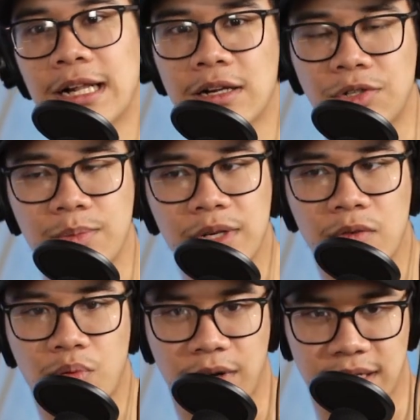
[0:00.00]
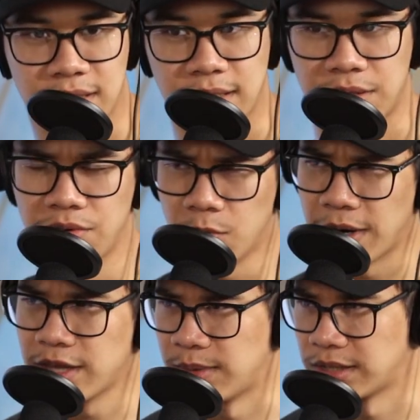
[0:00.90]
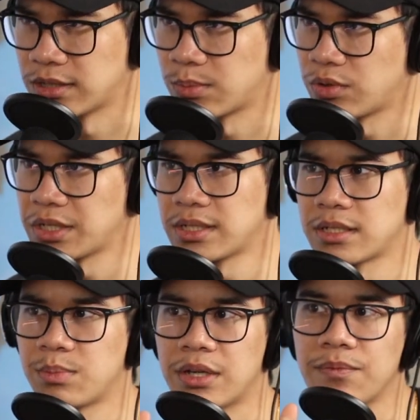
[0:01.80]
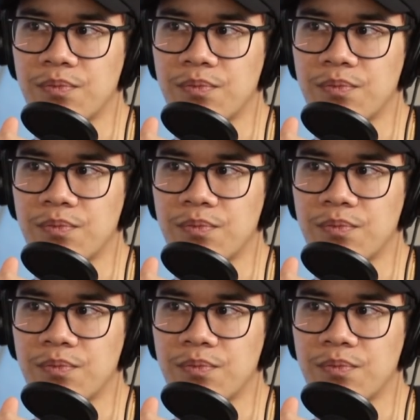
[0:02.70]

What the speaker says: A little bit of a process. I don't know why they make it such a process, but